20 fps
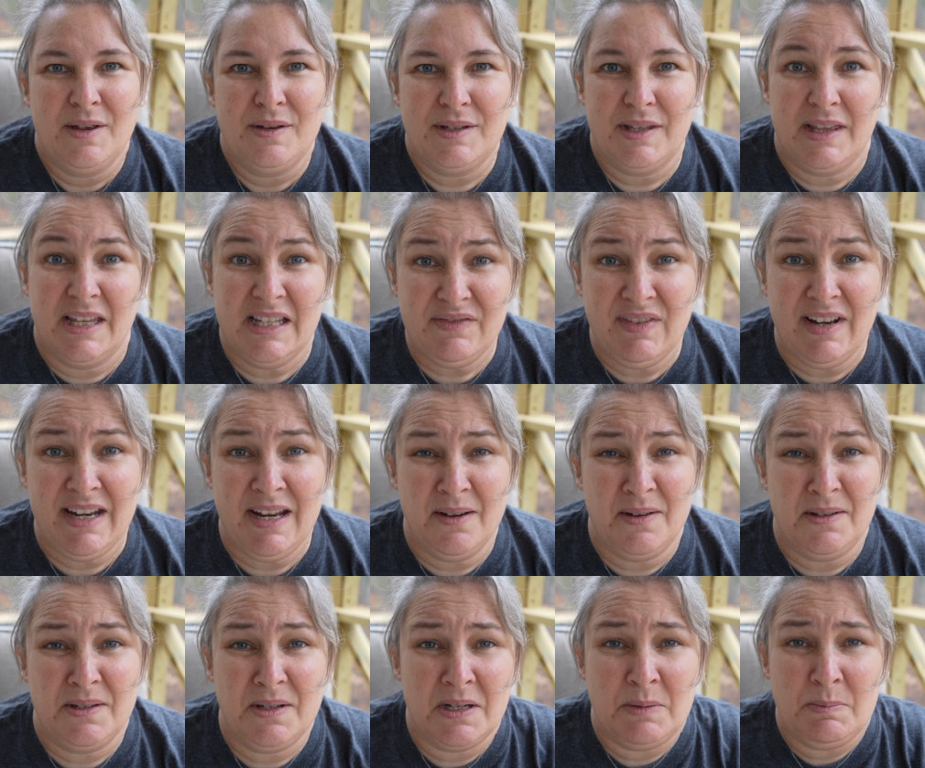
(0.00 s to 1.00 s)
So this video
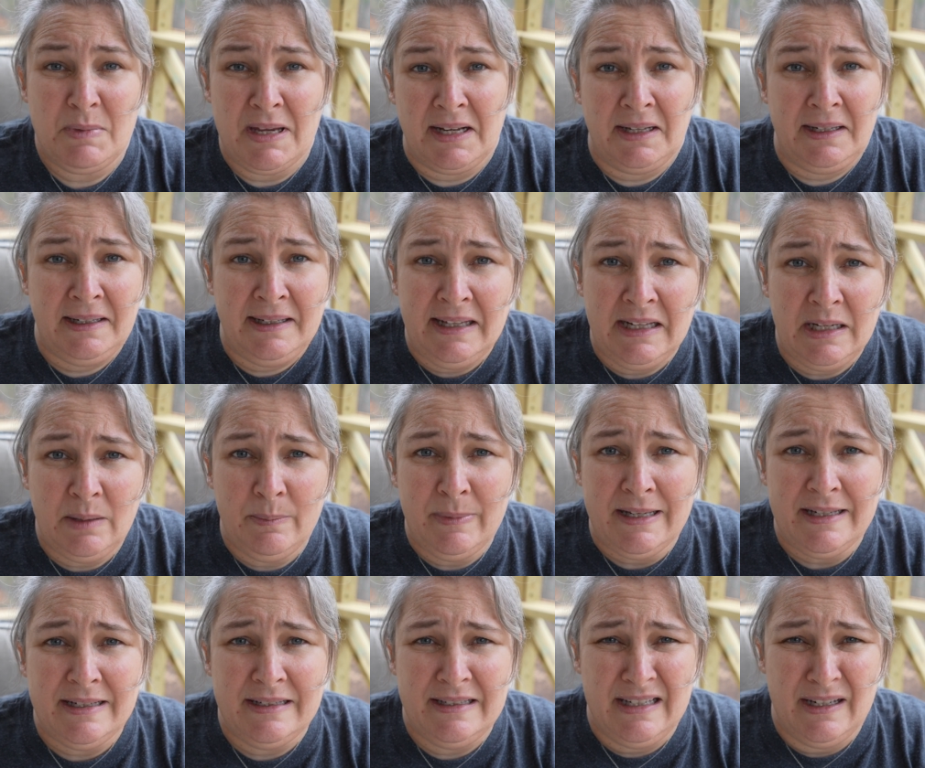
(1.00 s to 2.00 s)
is going to be a little
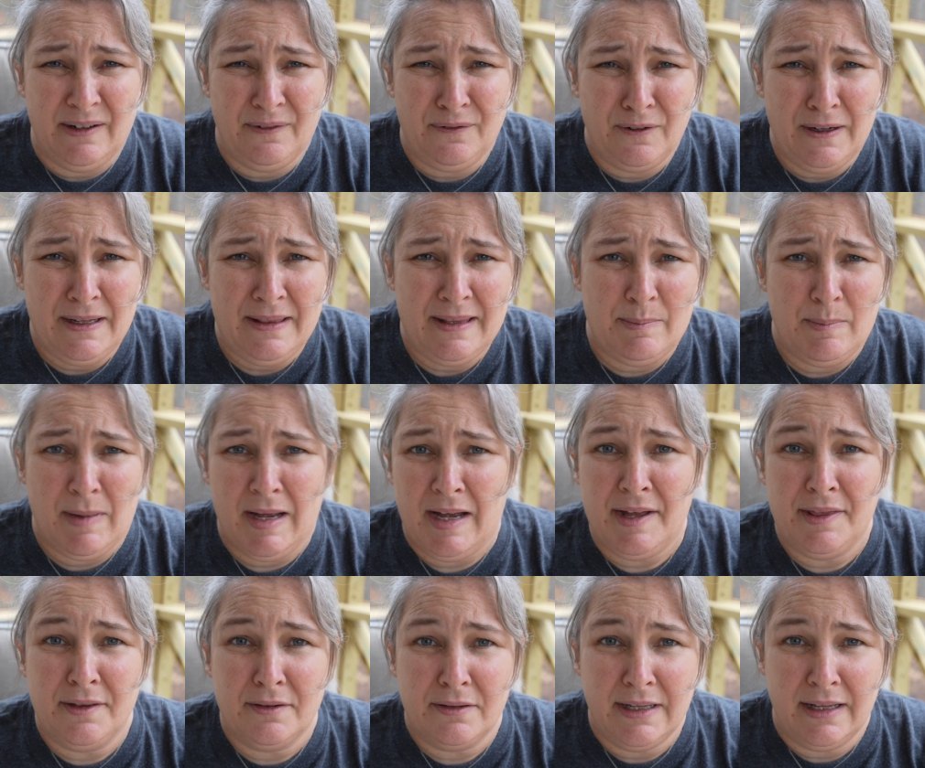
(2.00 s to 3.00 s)
bit different than my
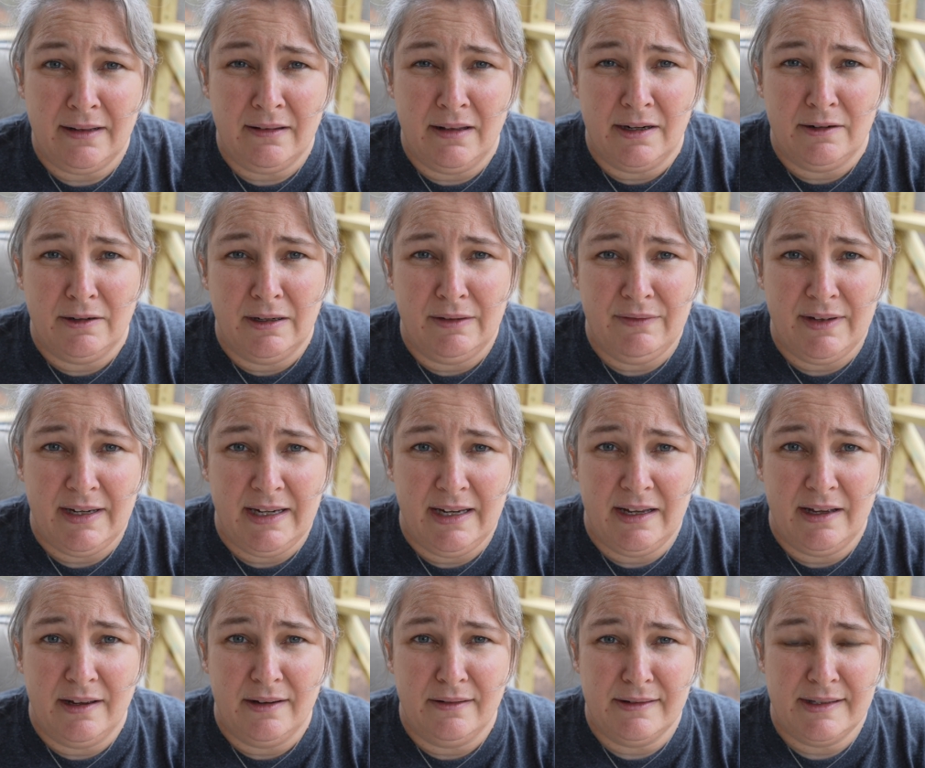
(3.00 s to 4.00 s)
other decluttering
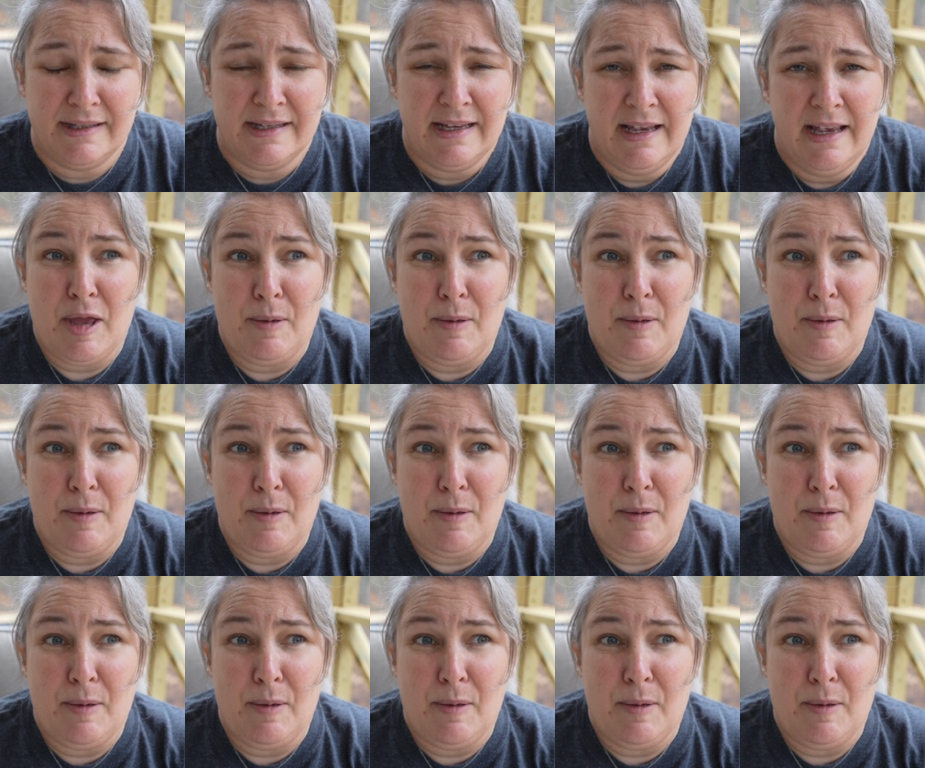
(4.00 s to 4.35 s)
videos.